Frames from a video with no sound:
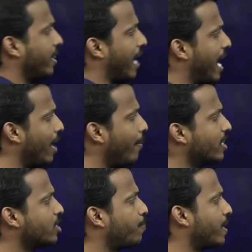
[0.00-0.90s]
and the
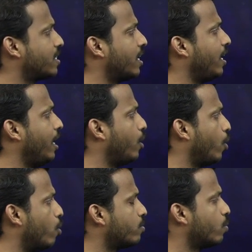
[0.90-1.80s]
elements present in
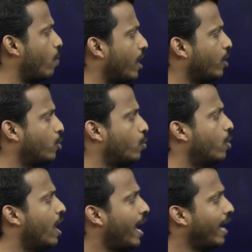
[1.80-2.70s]
groups 1,
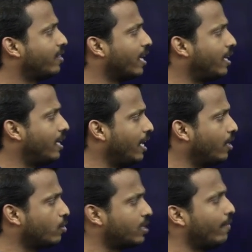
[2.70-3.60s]
2 and
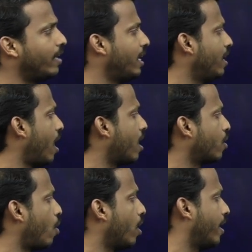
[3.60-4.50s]
13 to 17
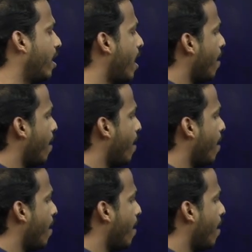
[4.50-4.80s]
are called